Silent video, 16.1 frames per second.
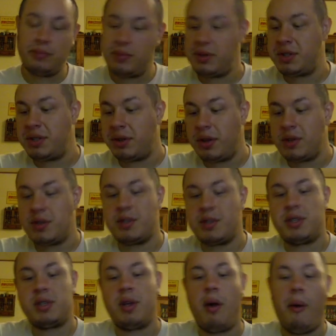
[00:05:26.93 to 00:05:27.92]
It's
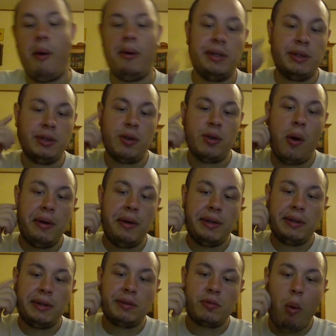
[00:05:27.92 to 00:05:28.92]
delicious.
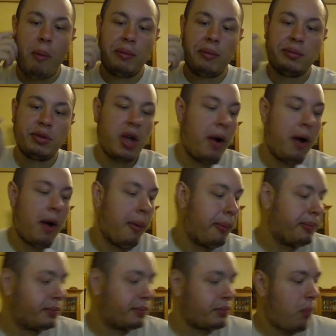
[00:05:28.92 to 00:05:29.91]
So,
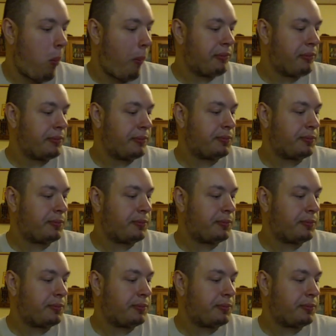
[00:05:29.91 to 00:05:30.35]
I